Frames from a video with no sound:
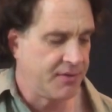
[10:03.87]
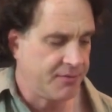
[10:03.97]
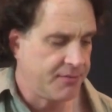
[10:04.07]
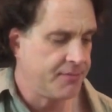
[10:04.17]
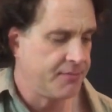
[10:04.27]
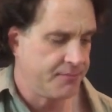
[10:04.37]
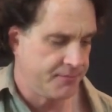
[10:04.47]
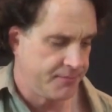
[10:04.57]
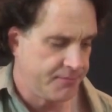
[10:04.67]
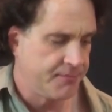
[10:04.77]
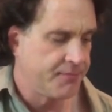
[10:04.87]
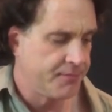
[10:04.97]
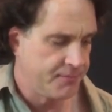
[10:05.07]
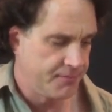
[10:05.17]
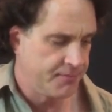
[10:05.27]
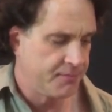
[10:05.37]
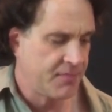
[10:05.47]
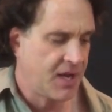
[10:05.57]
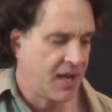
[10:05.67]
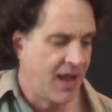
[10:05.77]
And
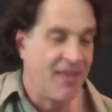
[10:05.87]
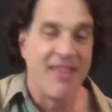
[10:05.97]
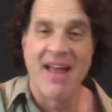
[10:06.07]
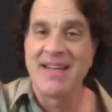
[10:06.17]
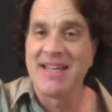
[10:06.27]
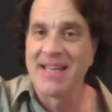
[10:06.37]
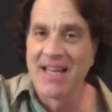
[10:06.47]
then that